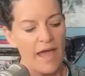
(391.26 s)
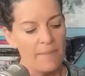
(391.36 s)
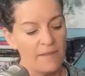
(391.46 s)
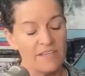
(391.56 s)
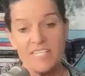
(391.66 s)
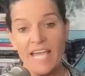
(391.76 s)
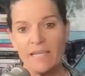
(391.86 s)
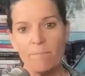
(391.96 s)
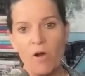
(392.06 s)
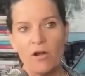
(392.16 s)
And then the
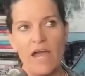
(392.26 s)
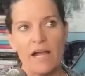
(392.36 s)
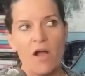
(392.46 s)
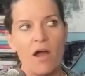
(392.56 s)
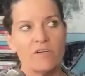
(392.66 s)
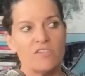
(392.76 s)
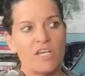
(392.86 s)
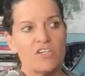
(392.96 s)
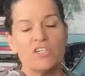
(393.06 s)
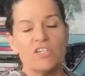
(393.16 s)
second part of that
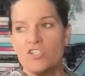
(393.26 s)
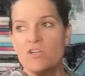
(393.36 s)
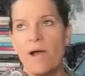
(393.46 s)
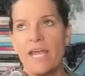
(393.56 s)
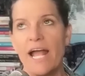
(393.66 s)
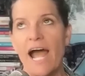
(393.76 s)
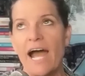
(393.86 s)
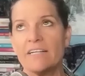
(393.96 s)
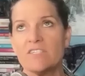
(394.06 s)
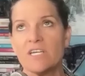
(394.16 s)
conversation is you might
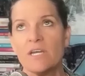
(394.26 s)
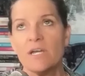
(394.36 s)
ask,